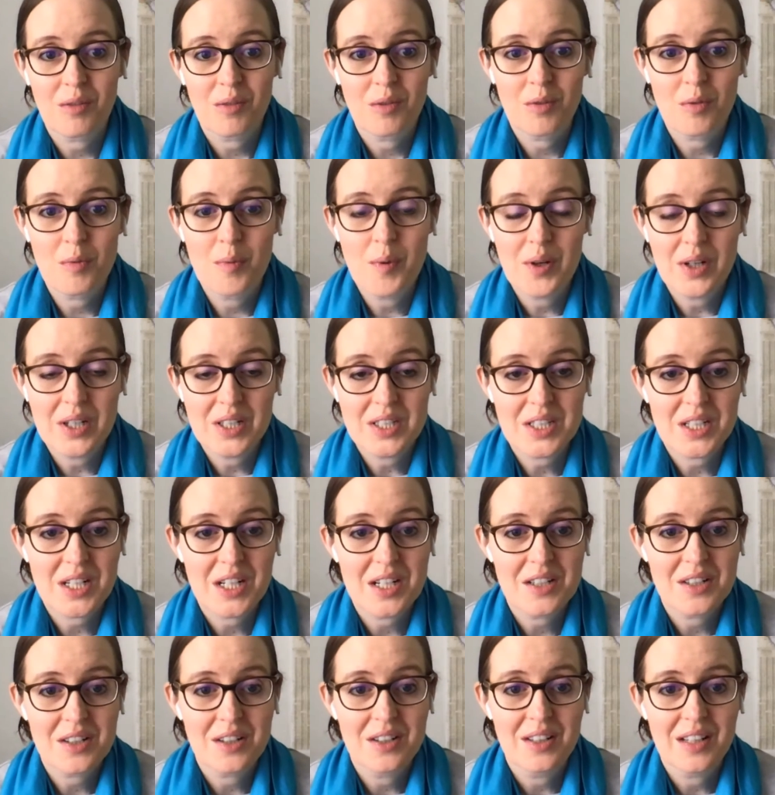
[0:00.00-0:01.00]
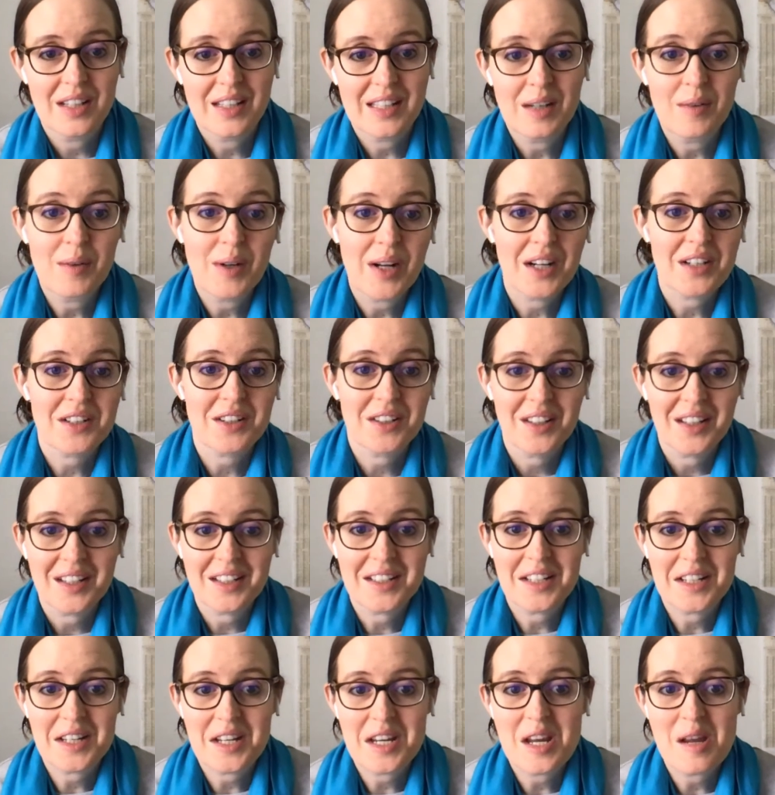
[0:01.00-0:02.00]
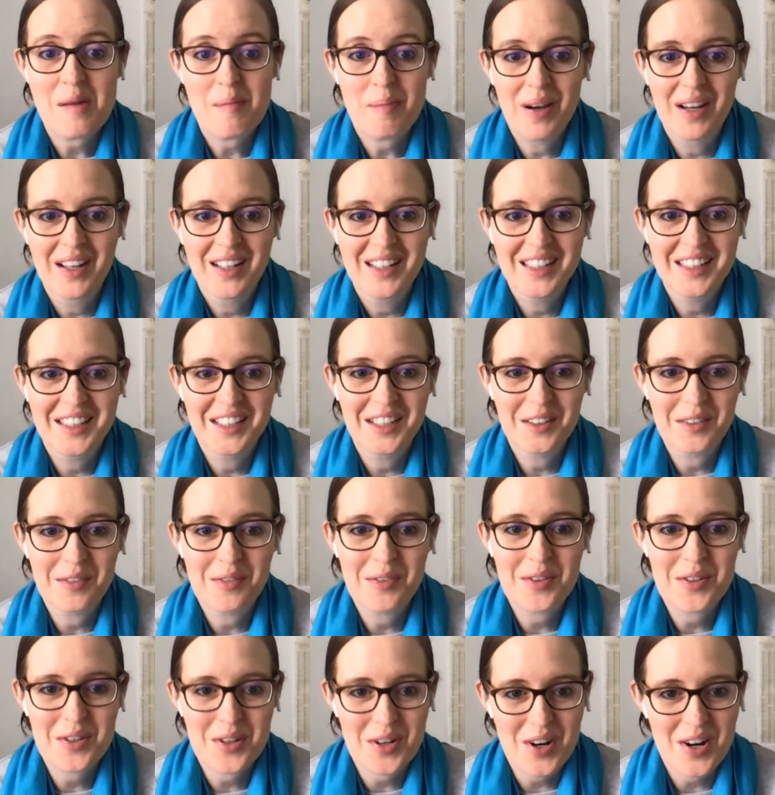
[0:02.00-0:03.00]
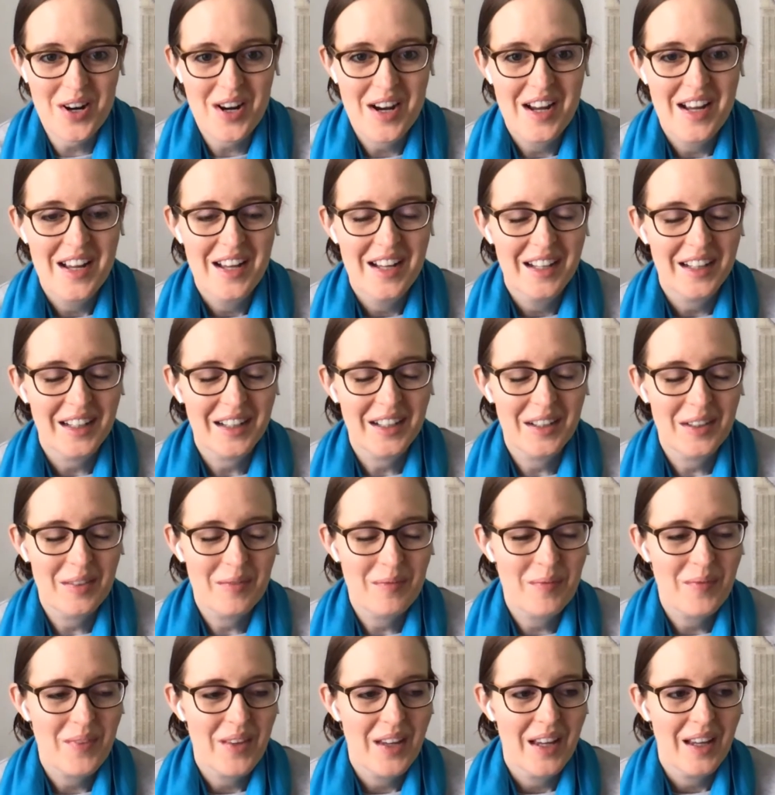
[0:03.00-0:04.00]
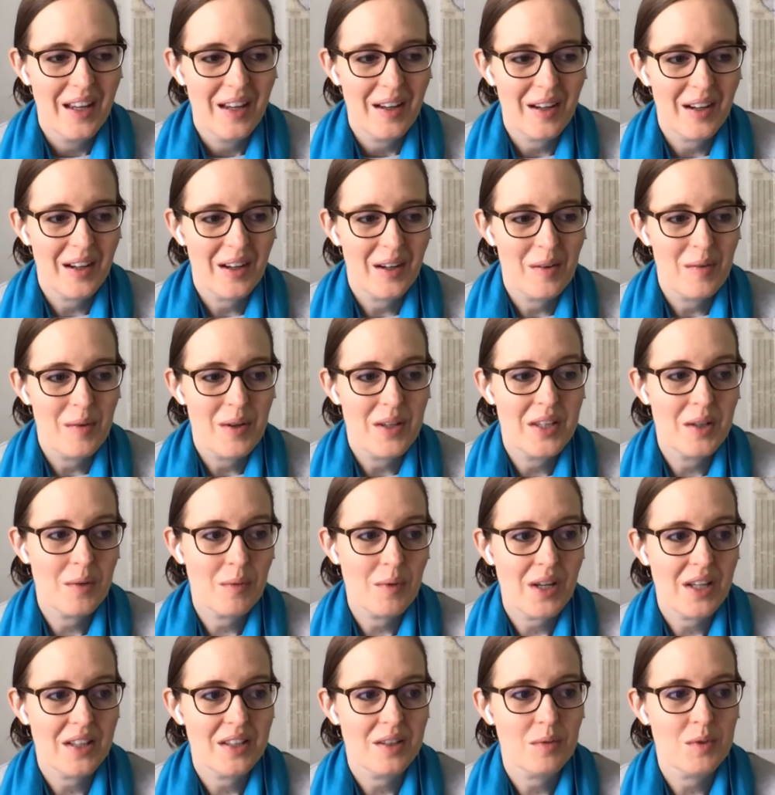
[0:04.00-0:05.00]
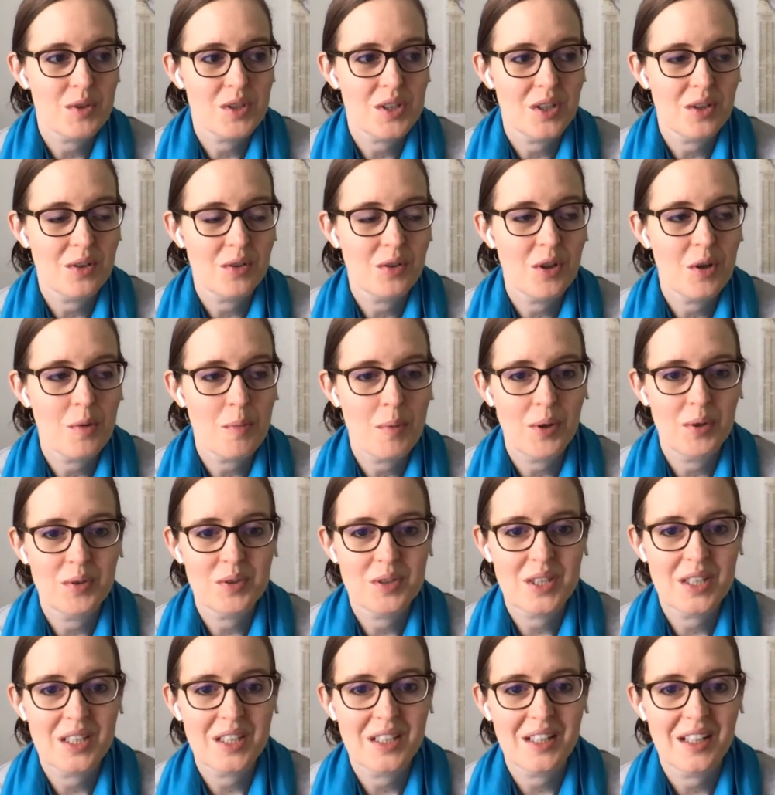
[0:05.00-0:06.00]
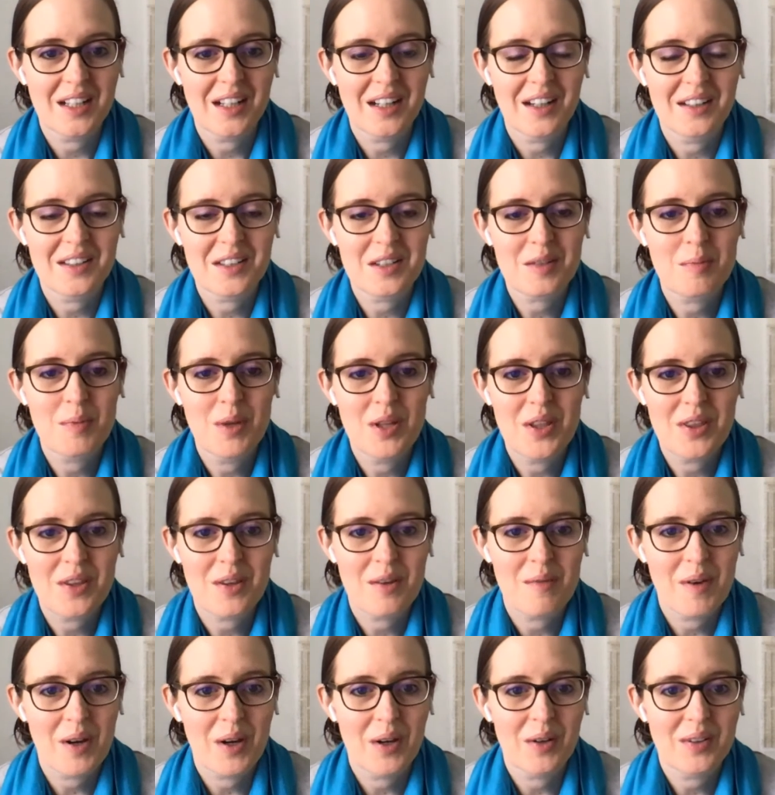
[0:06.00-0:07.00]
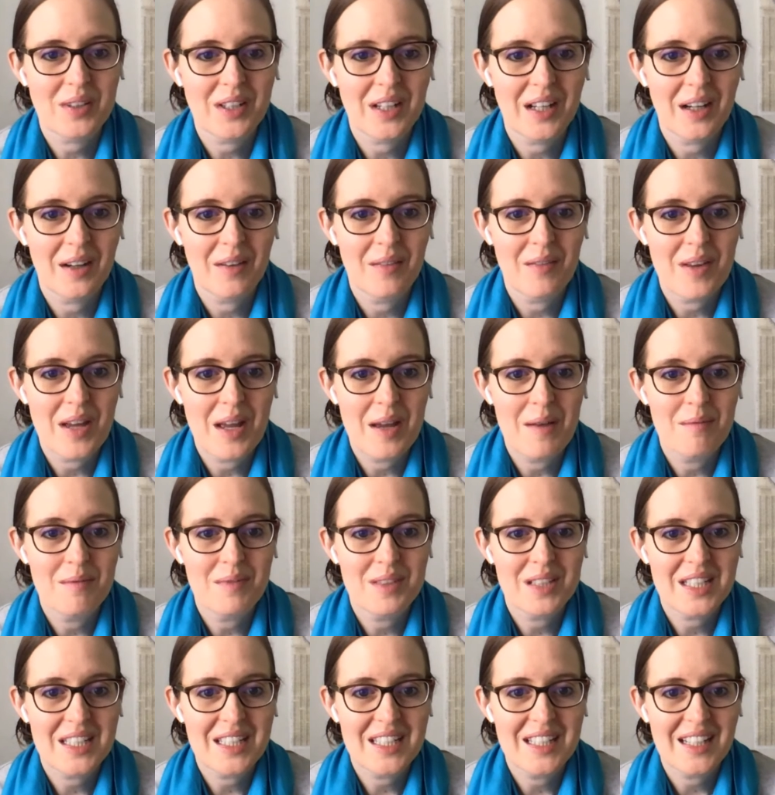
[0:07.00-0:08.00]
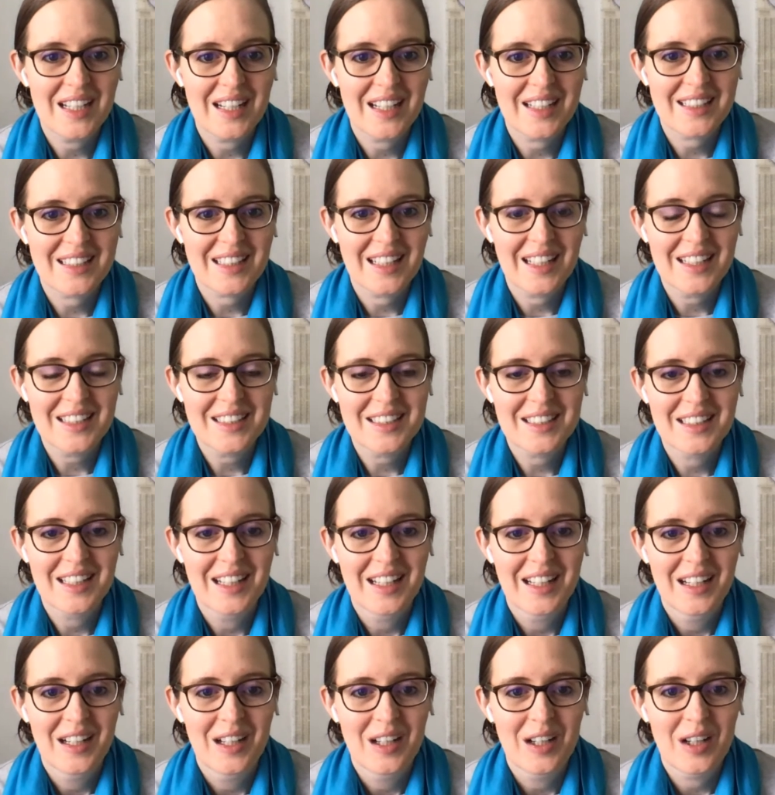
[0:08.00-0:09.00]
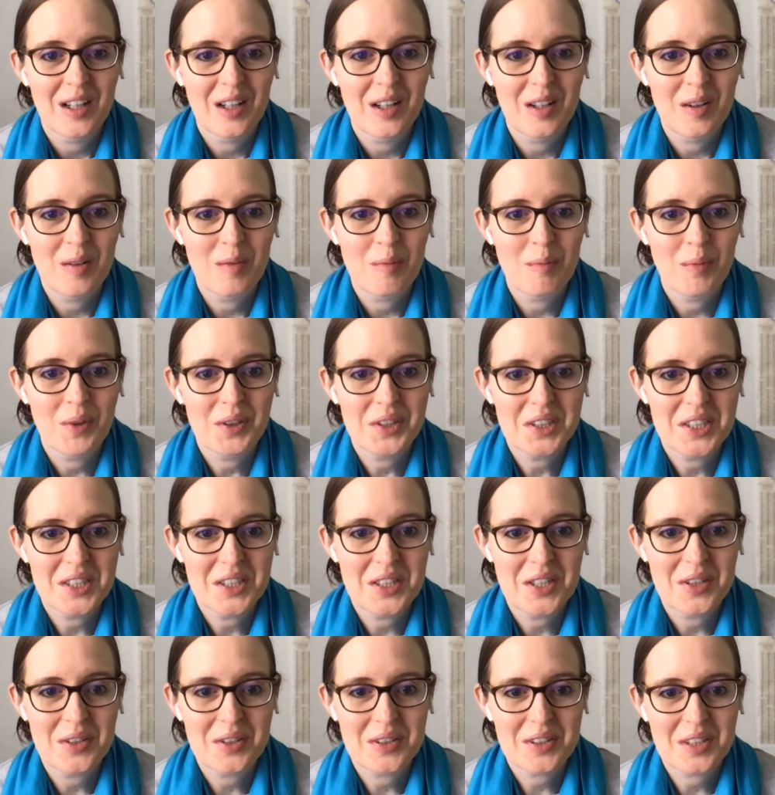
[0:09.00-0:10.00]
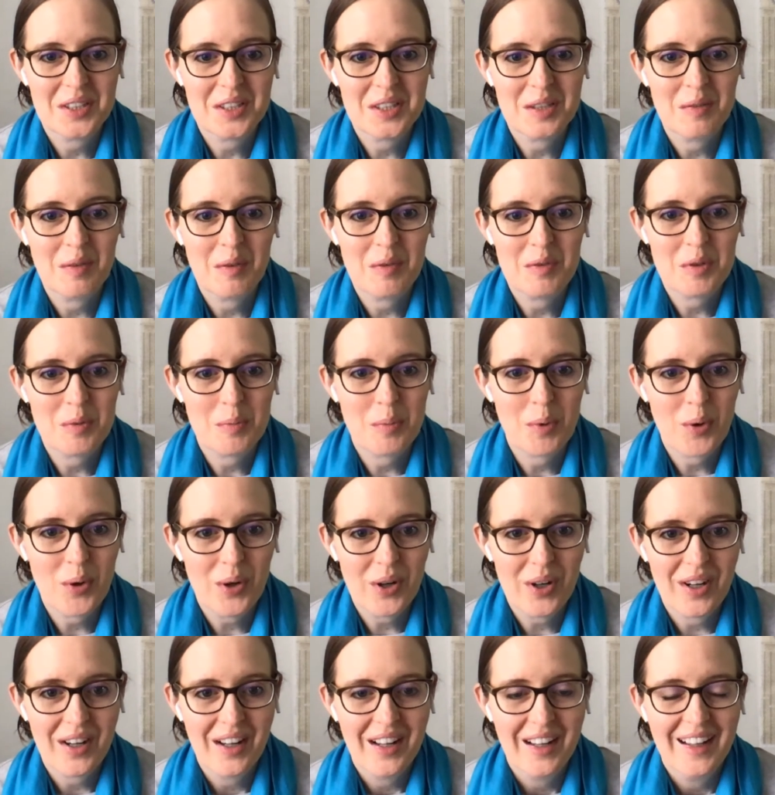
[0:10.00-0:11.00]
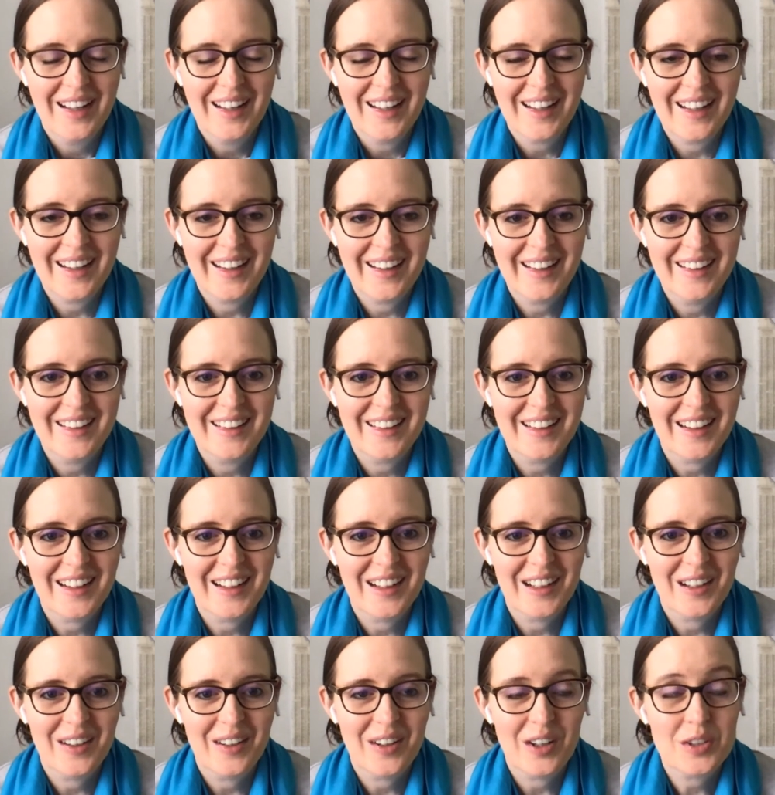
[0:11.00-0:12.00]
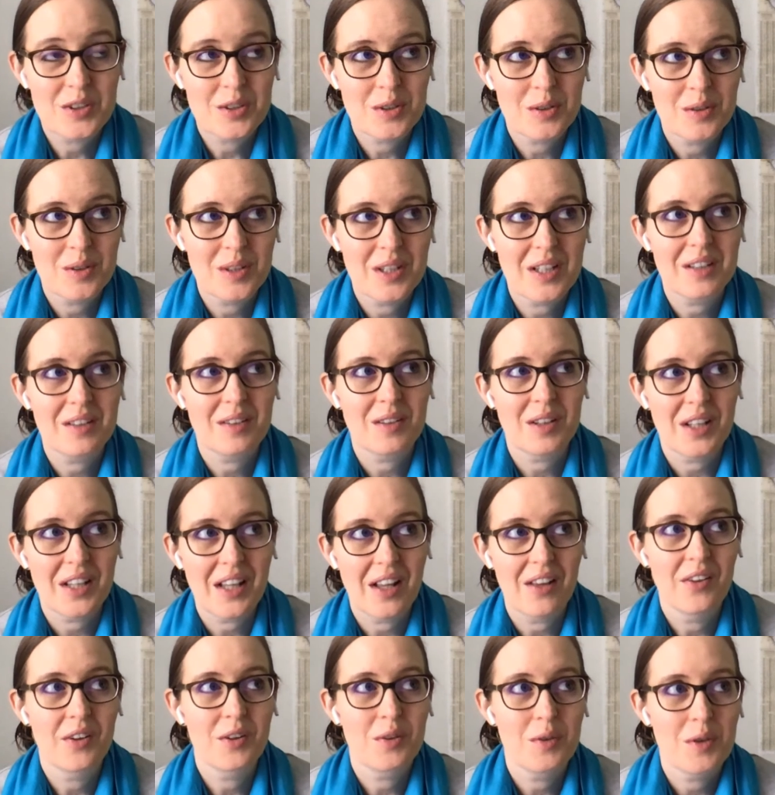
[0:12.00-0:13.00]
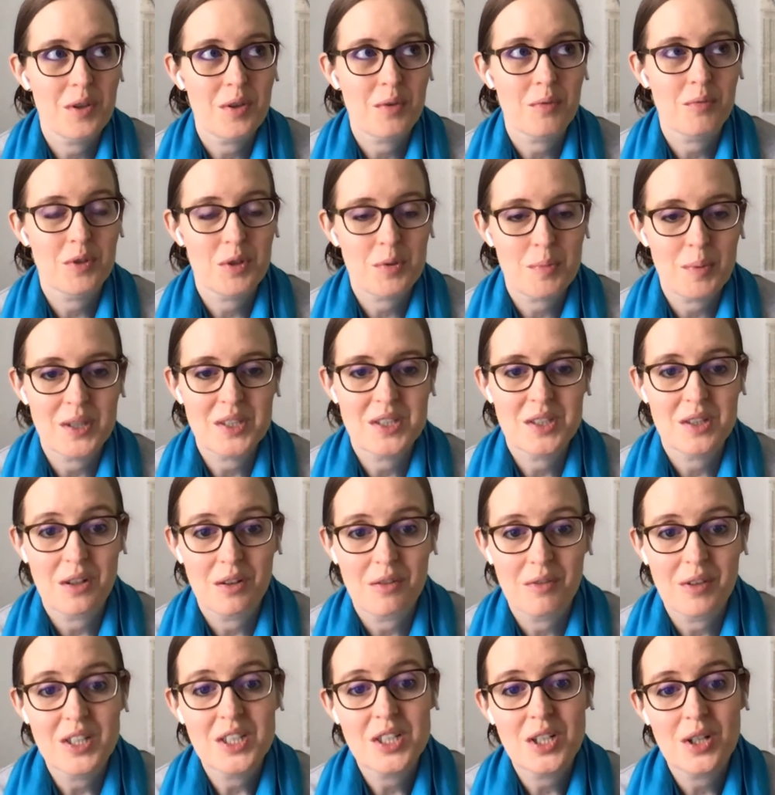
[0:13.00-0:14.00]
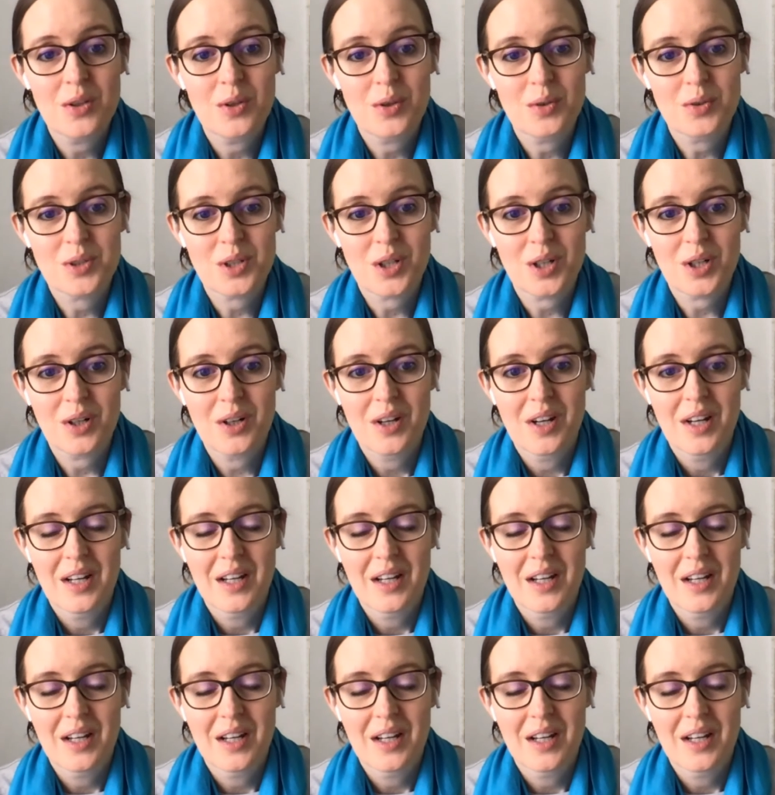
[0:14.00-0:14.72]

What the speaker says: remote education that they would actually like to keep into the future. And then there was an earlier post this month about MTSS, multi-tiered system of support, and also along with response to intervention. Those are